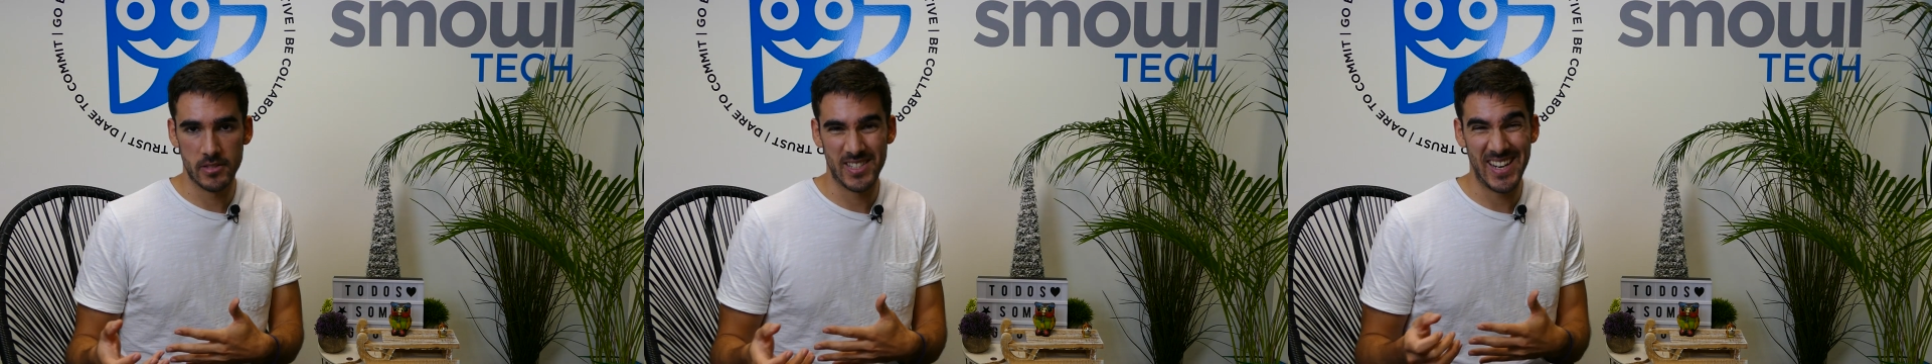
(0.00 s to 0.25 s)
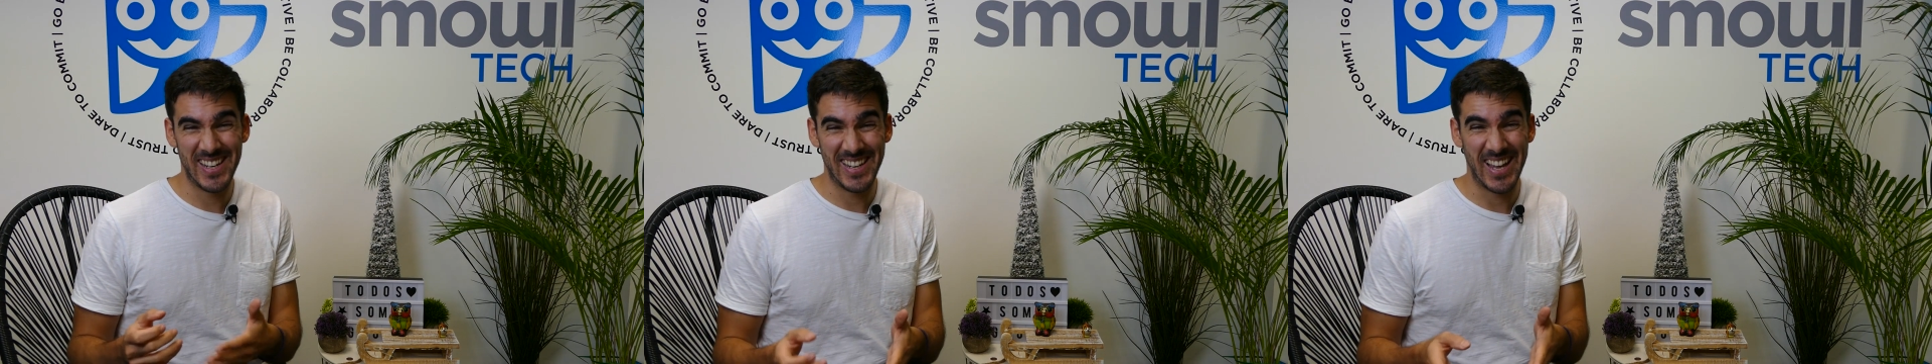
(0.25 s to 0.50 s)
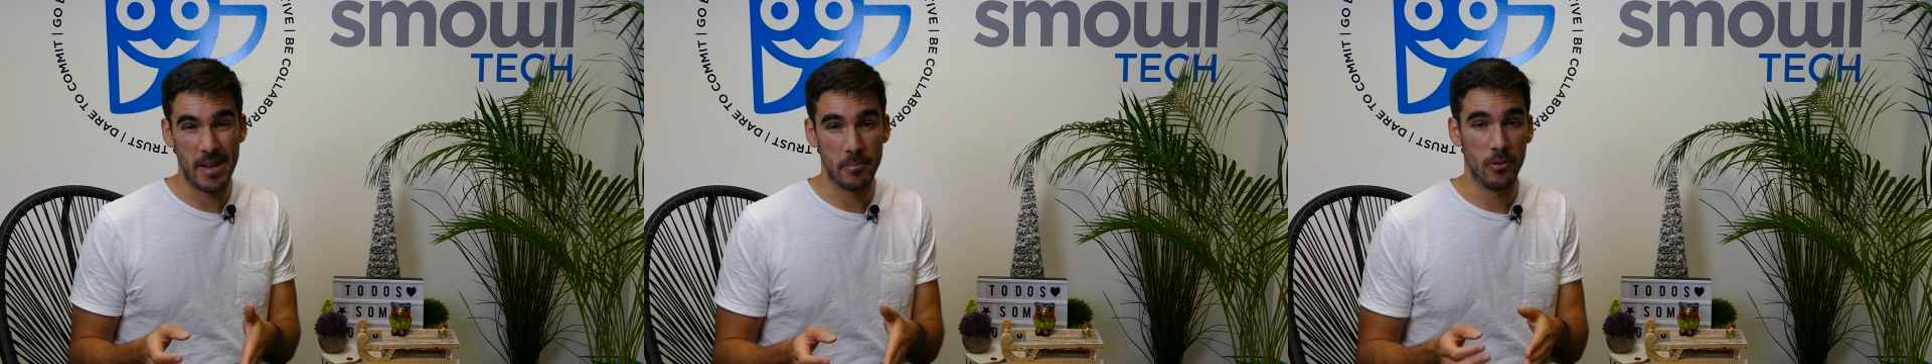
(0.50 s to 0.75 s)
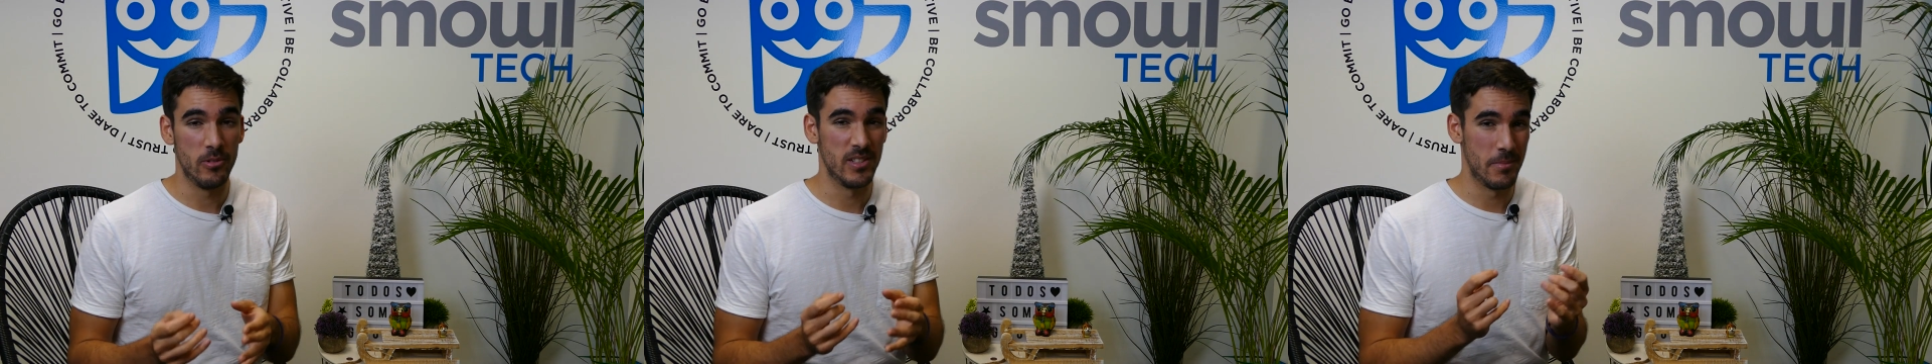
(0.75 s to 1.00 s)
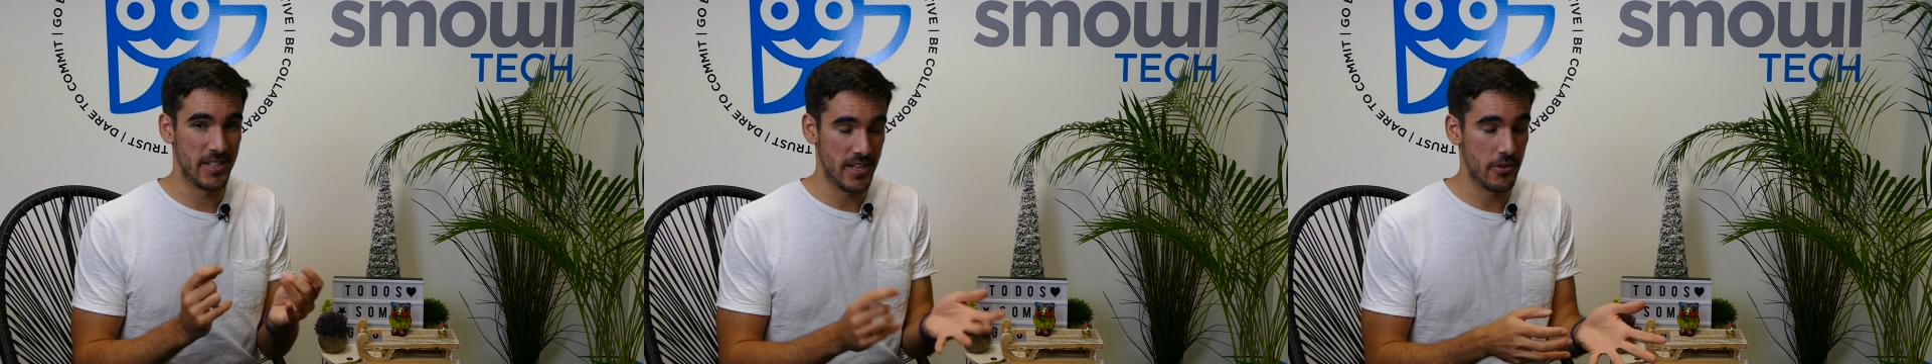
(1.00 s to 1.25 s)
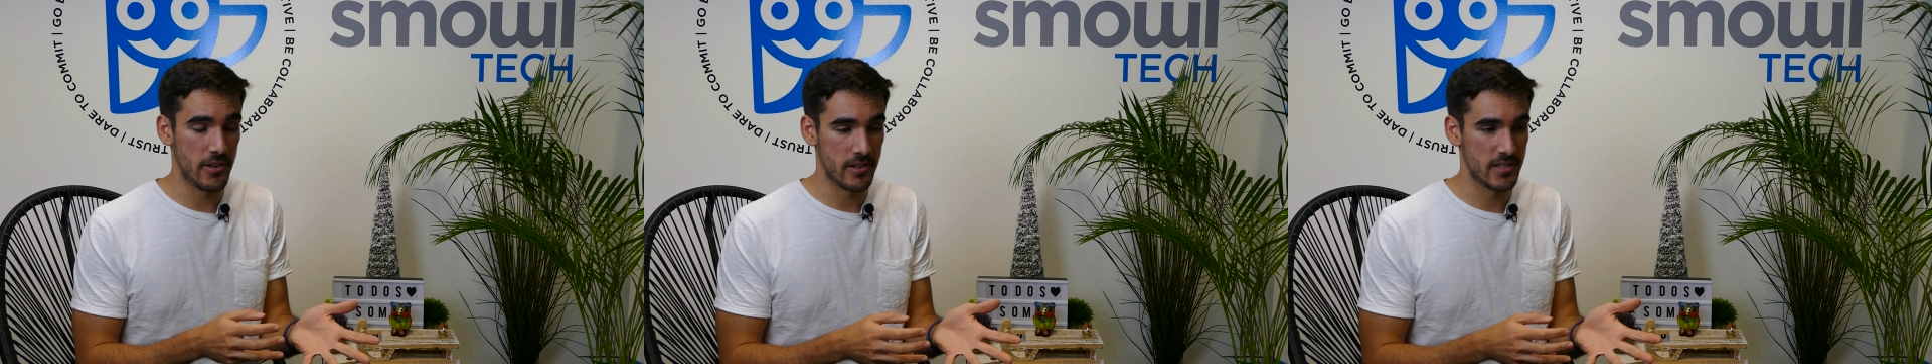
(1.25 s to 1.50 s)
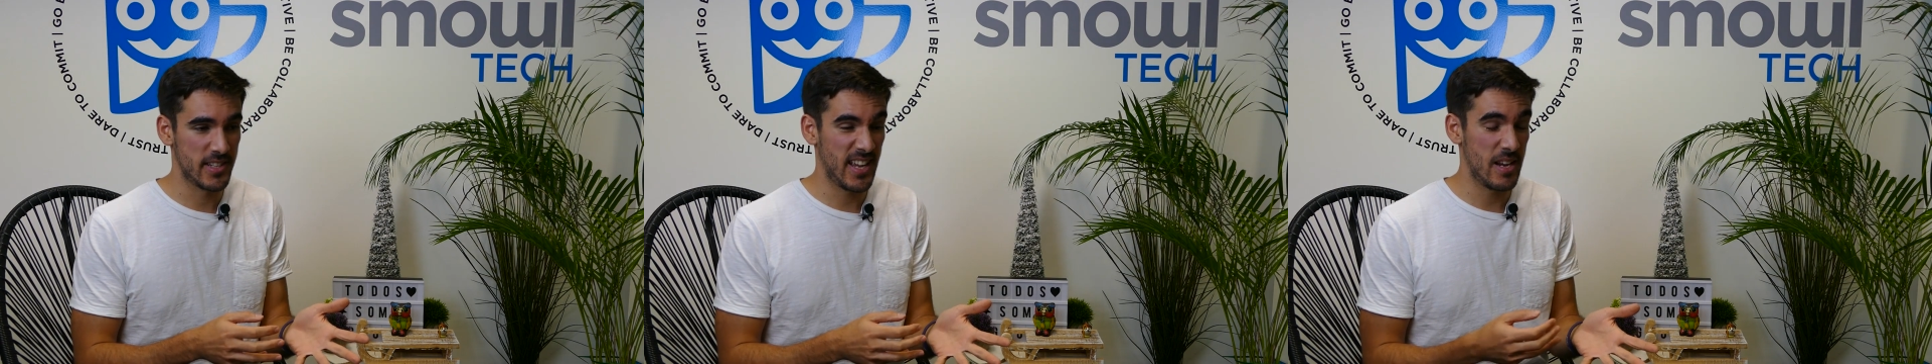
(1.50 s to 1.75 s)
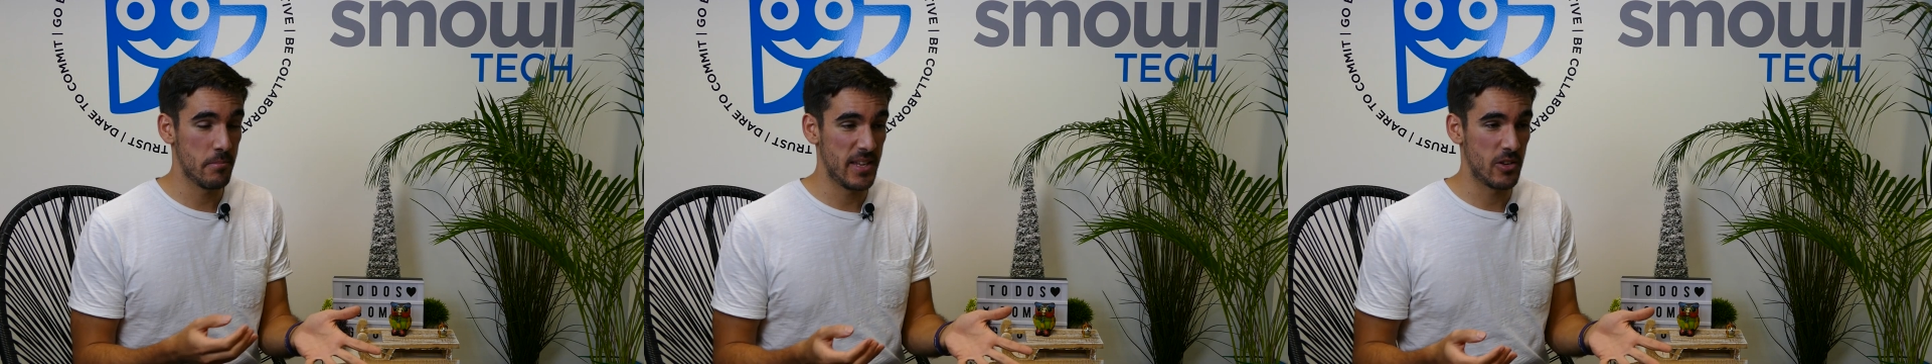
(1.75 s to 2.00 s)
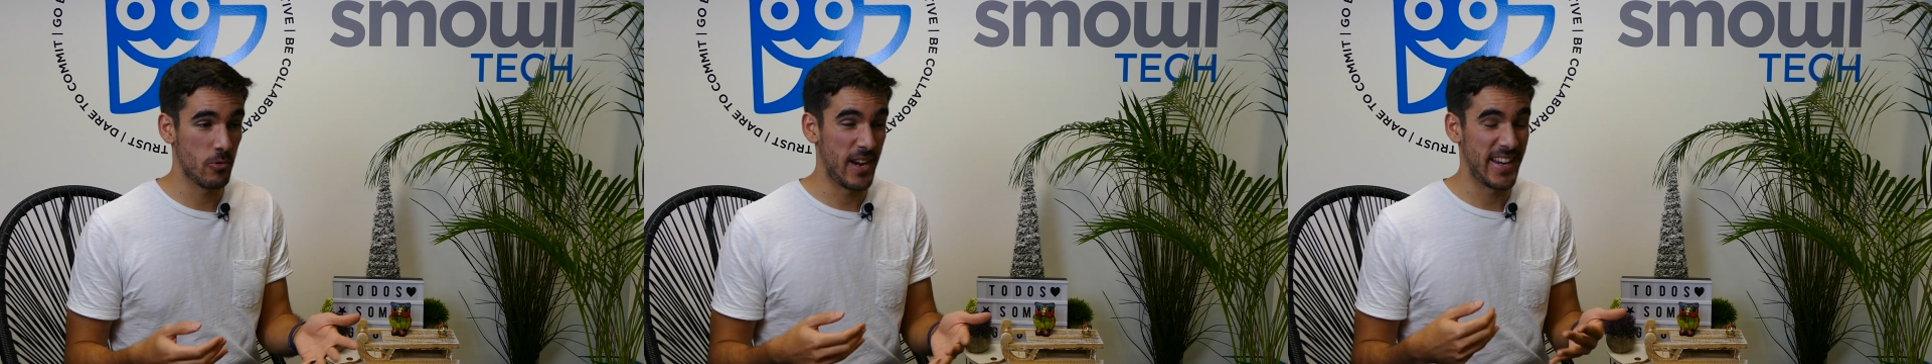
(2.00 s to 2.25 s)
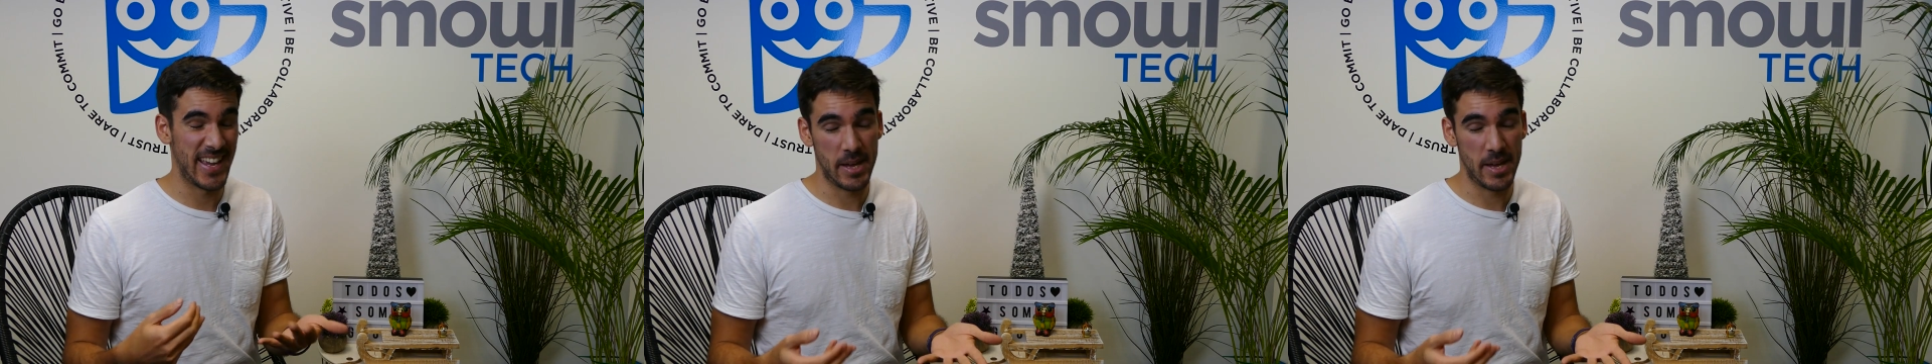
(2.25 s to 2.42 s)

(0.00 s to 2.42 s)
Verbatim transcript: setting up all the materials can be quite